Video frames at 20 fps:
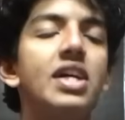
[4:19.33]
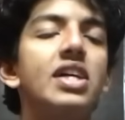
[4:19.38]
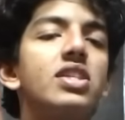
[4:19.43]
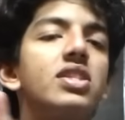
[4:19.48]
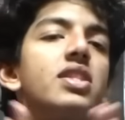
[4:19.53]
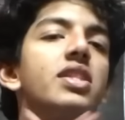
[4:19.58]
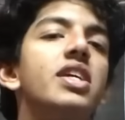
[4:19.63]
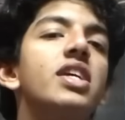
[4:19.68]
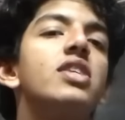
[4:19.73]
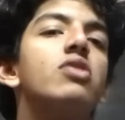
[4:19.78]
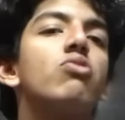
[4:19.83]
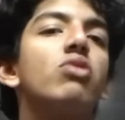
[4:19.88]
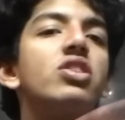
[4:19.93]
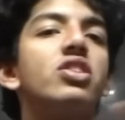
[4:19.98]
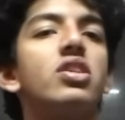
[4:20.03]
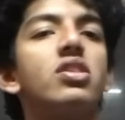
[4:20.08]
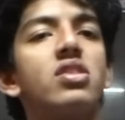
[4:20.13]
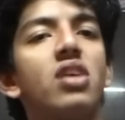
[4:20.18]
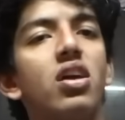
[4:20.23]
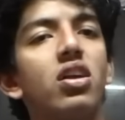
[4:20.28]
These
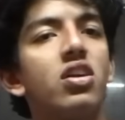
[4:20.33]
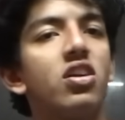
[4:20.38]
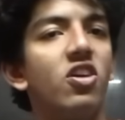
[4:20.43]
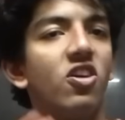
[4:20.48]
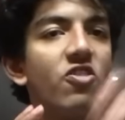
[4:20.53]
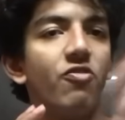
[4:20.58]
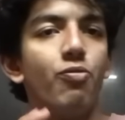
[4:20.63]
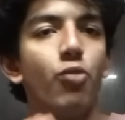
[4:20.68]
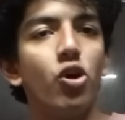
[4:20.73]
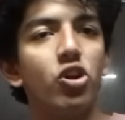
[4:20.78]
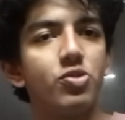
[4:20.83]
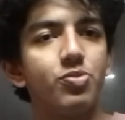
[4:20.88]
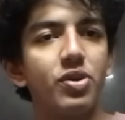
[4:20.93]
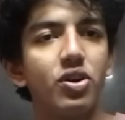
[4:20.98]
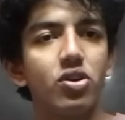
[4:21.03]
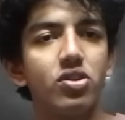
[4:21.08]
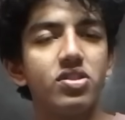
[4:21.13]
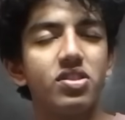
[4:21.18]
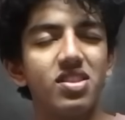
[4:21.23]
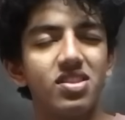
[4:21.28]
questions are curveballs
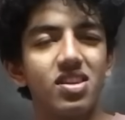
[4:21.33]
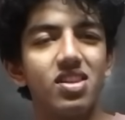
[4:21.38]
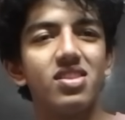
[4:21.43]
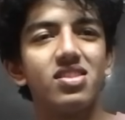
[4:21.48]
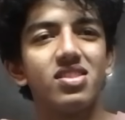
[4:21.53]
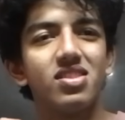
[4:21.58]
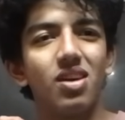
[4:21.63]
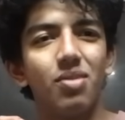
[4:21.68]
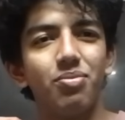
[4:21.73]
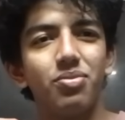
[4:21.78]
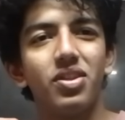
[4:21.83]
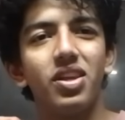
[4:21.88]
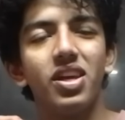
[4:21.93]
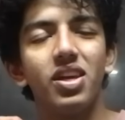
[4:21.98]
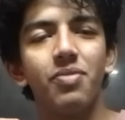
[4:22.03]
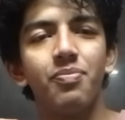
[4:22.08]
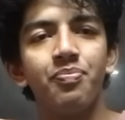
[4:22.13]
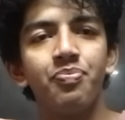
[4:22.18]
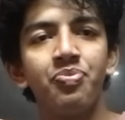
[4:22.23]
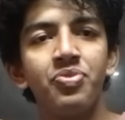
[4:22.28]
because this is
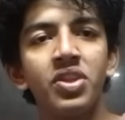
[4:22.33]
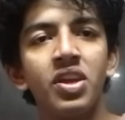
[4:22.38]
something